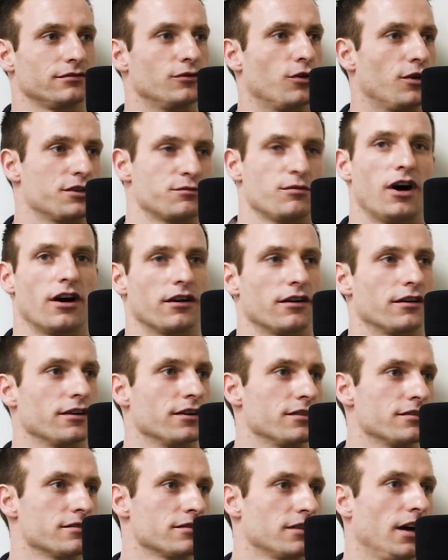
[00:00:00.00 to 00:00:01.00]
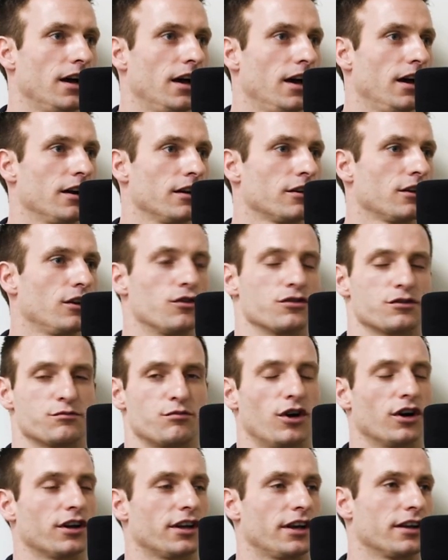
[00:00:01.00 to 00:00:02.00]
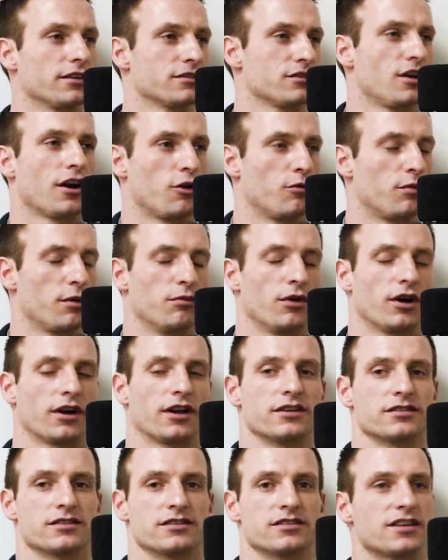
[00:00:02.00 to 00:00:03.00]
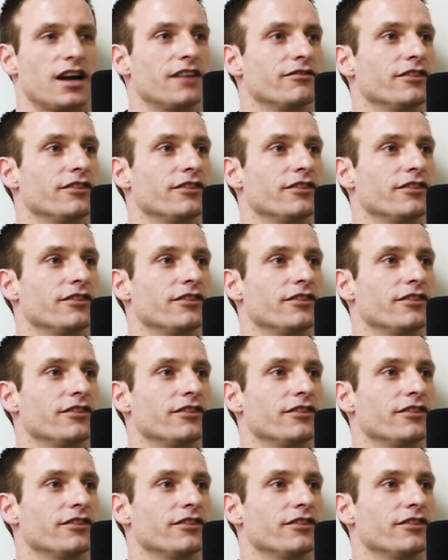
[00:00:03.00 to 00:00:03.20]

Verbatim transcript: noise monitors, uh, yeah, closed bookings, not open bookings and stuff.